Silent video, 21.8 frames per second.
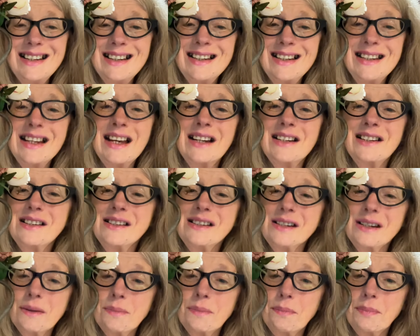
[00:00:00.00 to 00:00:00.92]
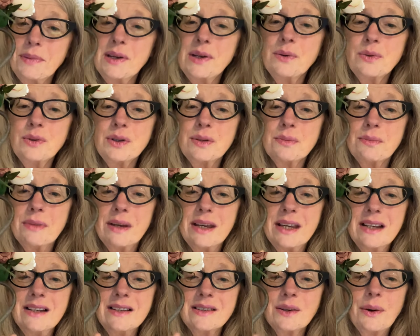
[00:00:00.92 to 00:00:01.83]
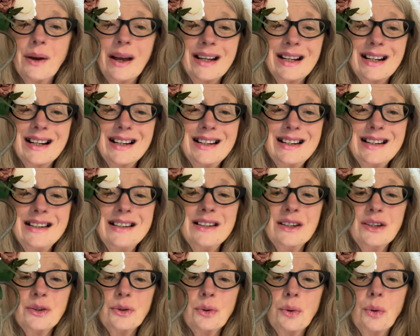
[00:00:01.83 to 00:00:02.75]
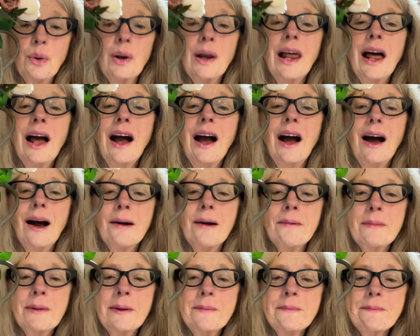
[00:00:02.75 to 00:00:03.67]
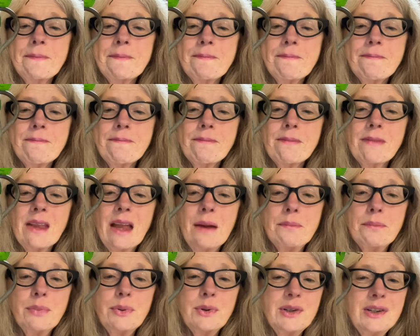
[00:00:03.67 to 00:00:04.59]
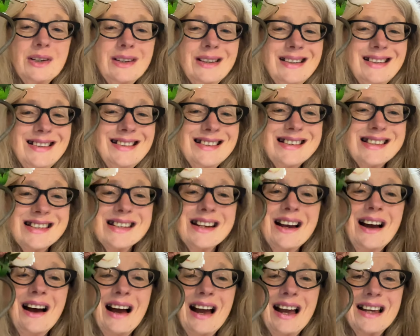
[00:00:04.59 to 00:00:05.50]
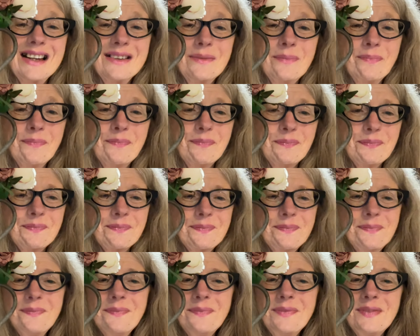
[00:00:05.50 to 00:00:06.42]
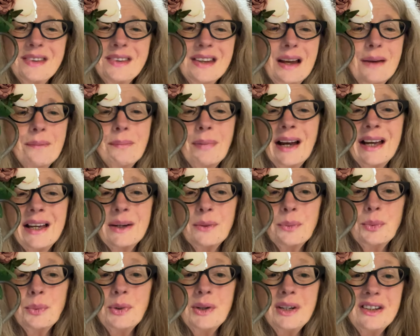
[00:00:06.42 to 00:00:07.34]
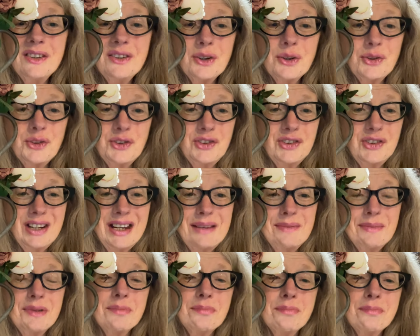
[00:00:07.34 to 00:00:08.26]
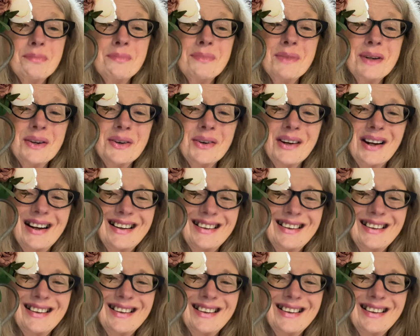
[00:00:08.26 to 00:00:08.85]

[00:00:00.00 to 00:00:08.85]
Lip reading: that didn't appeal to me, so I cleaned it all up and put it inside by a window-shaped mirror